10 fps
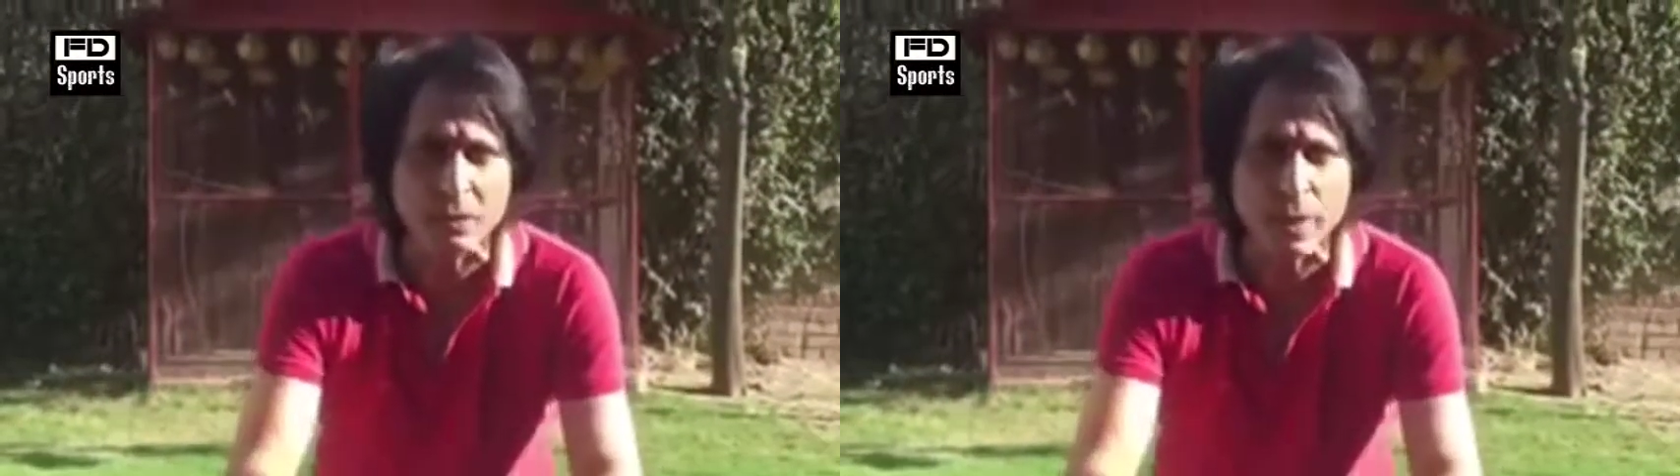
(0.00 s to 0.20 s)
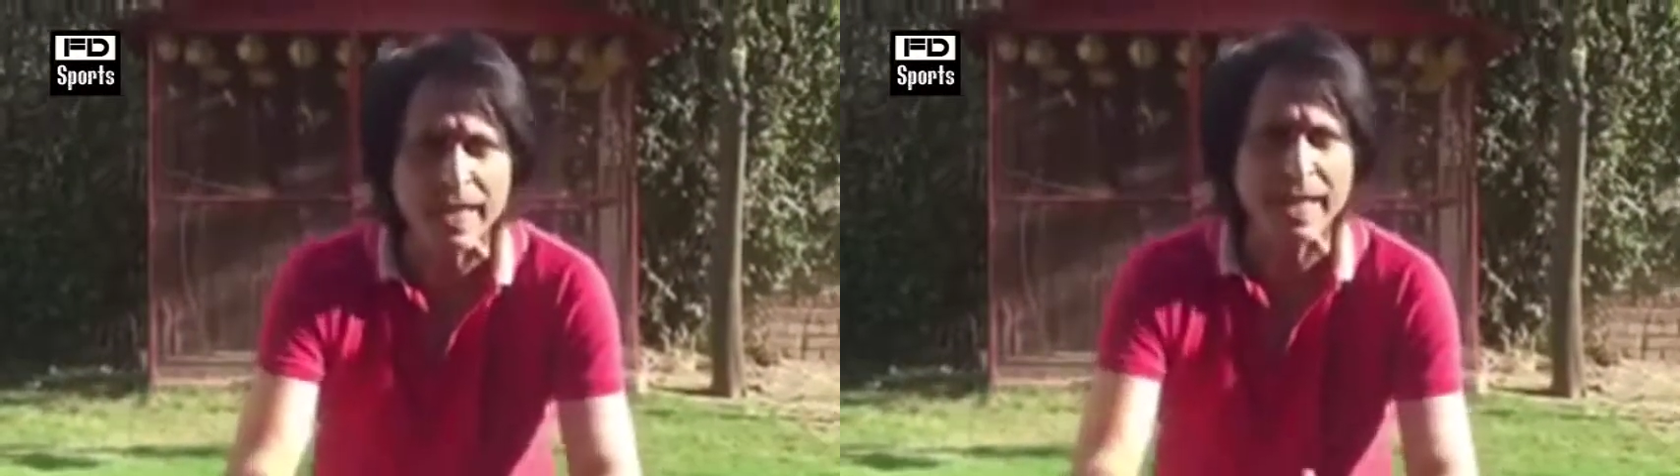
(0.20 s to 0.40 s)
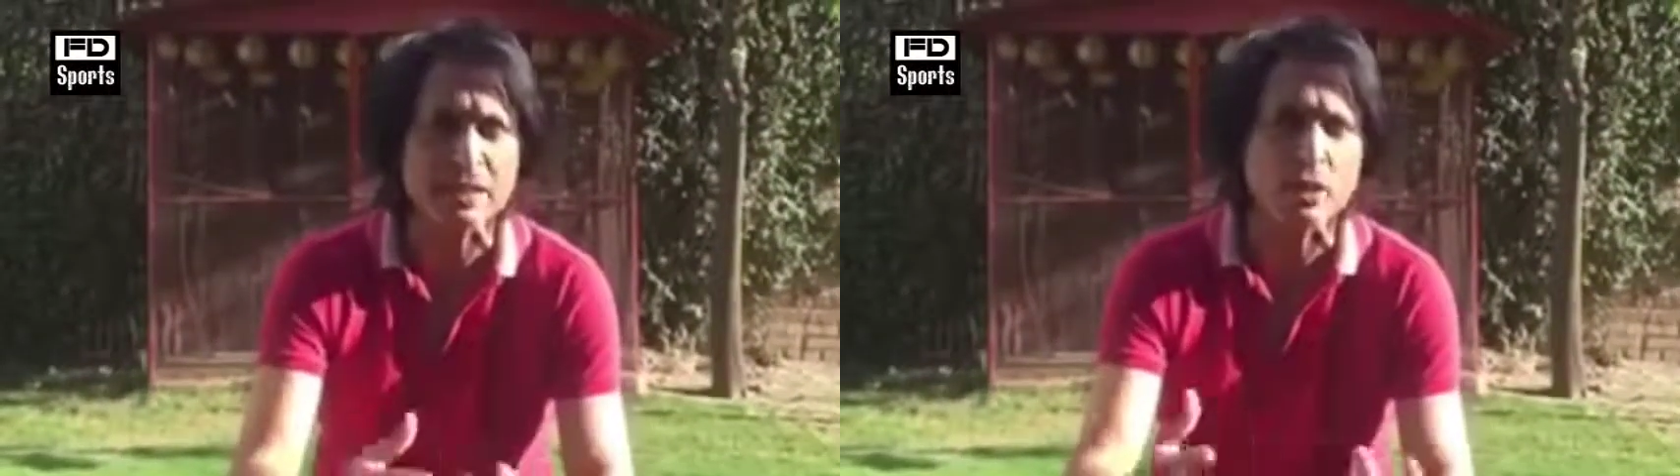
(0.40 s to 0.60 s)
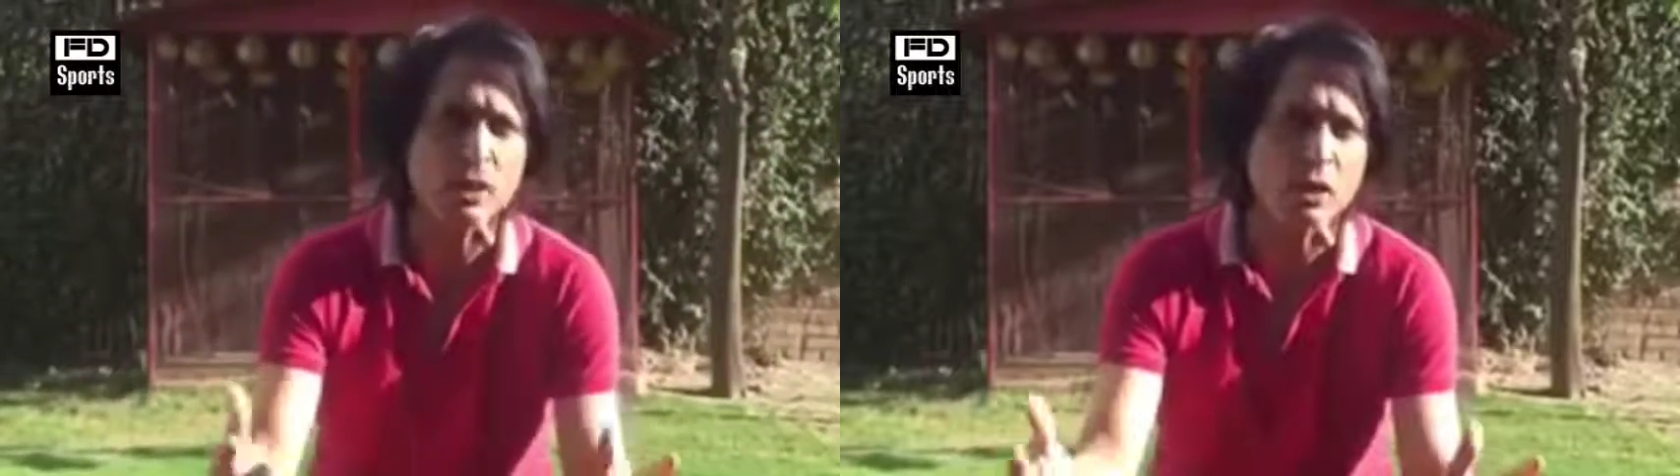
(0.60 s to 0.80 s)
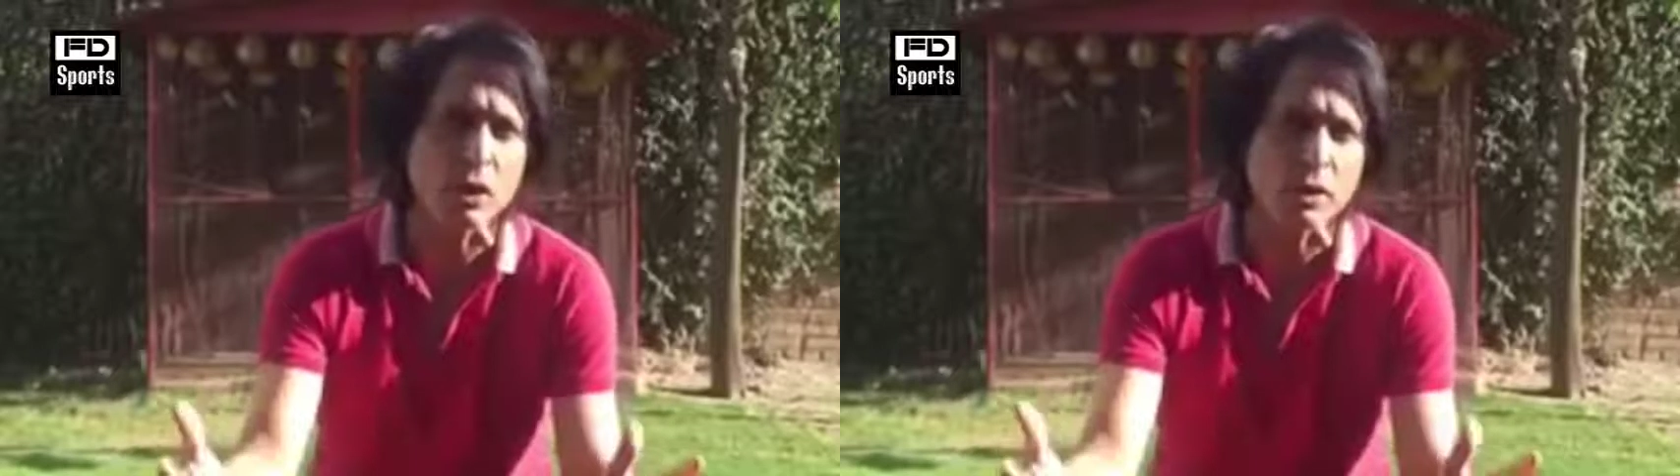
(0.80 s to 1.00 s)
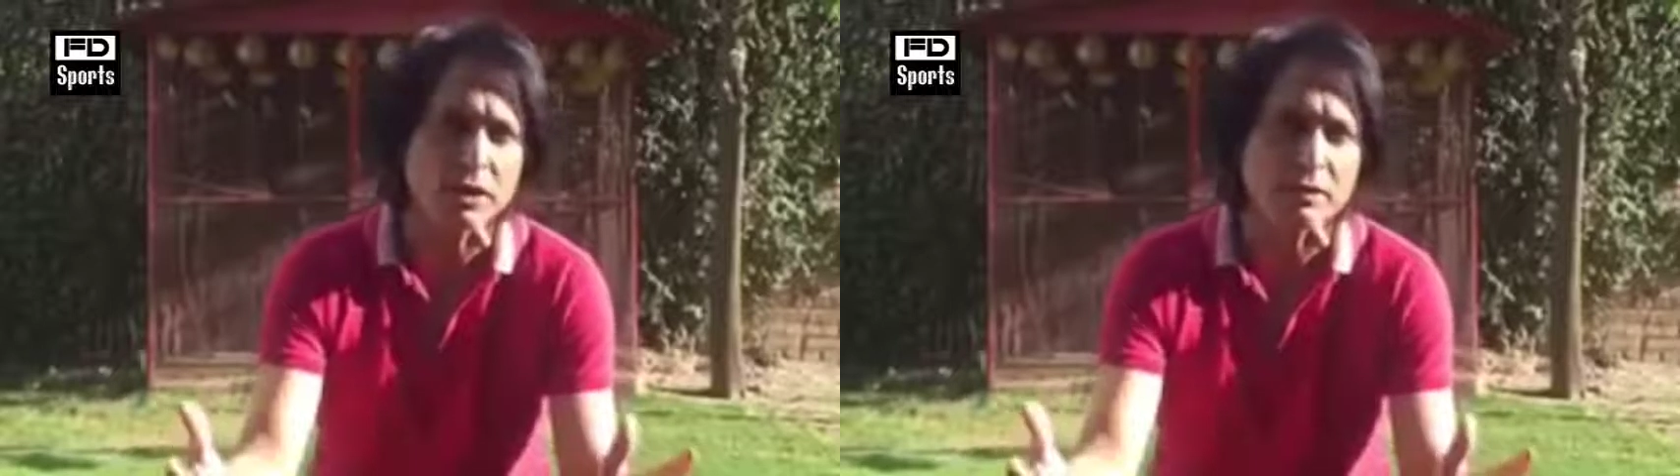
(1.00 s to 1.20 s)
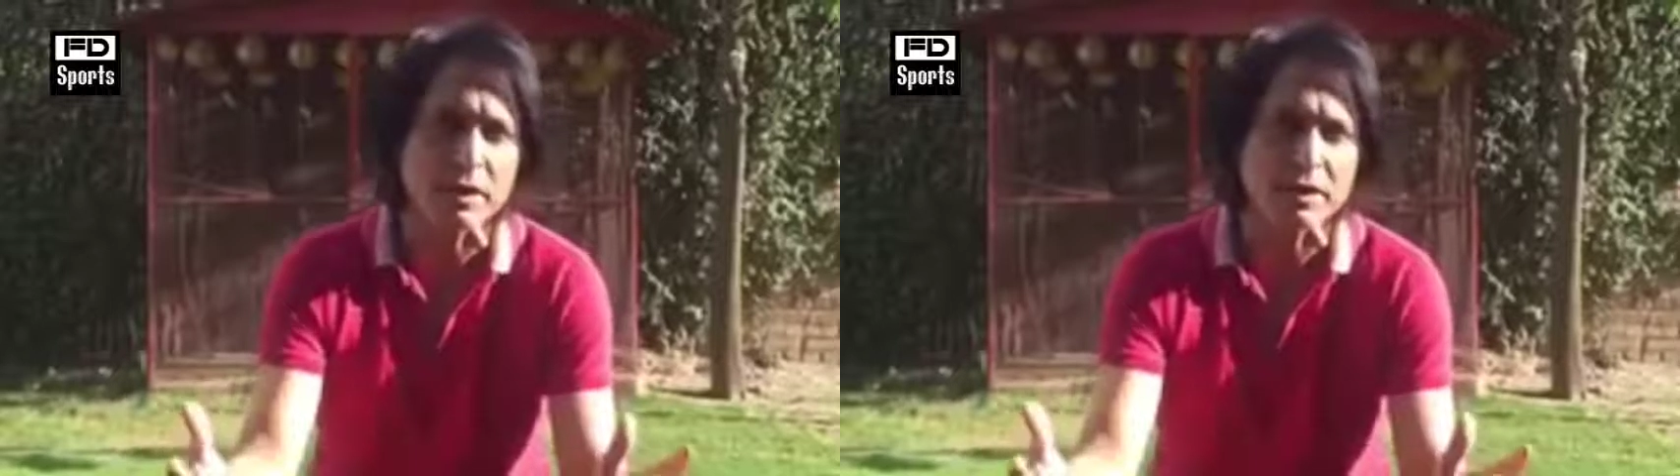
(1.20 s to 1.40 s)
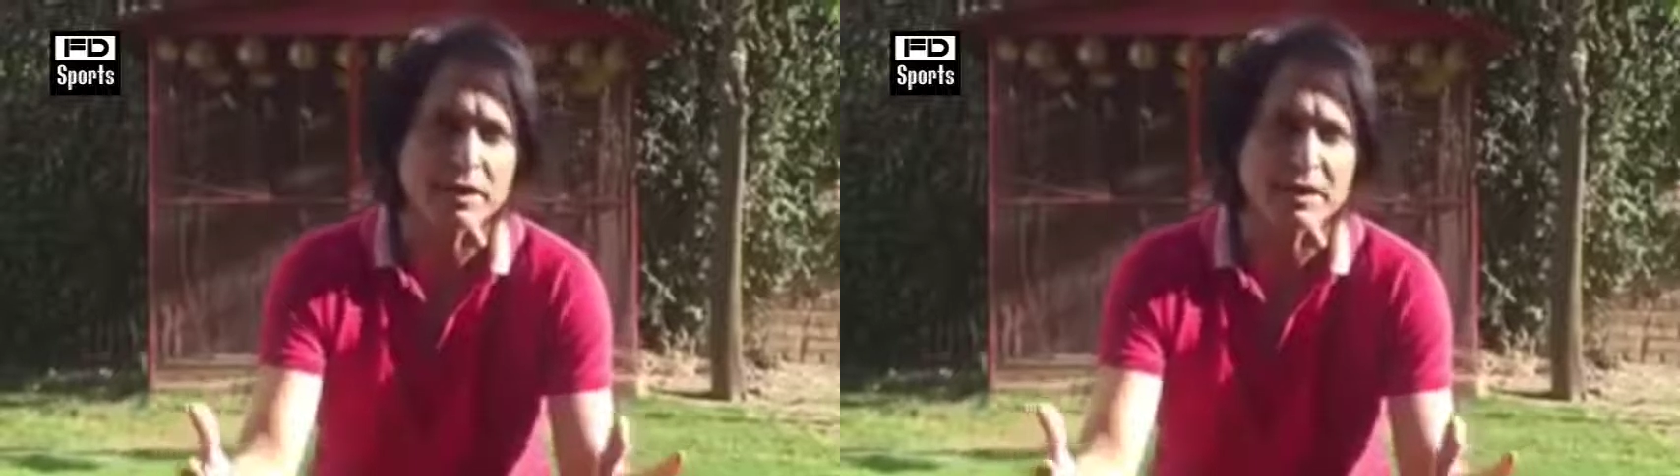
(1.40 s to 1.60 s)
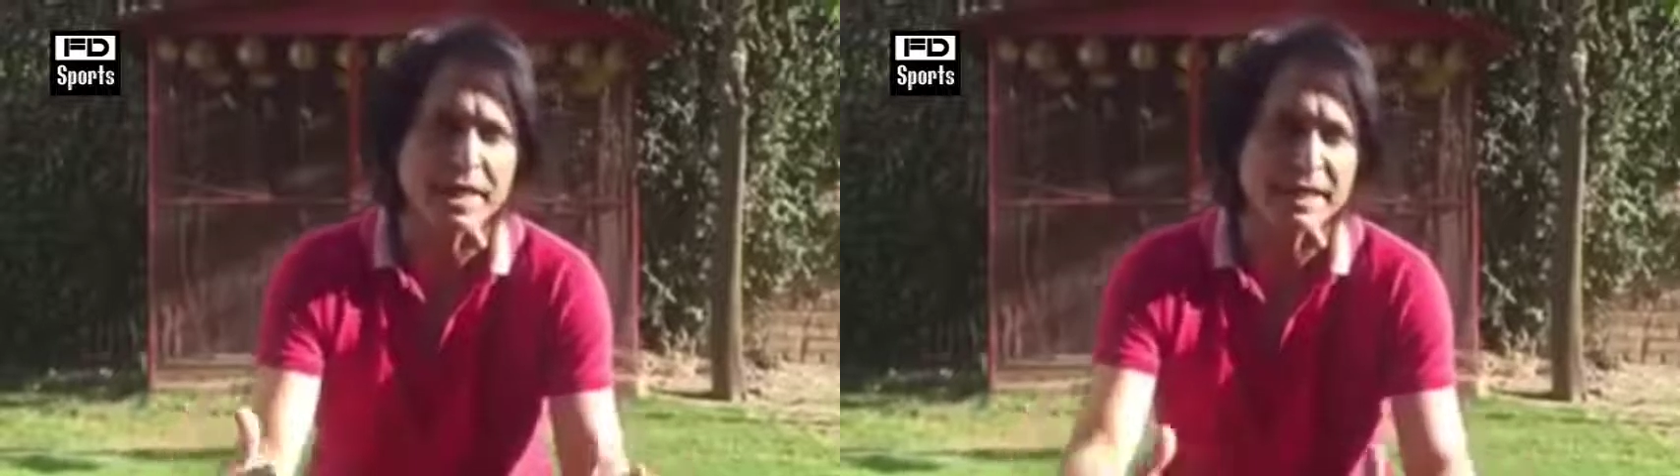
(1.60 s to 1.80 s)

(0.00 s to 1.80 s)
winning at all cost versus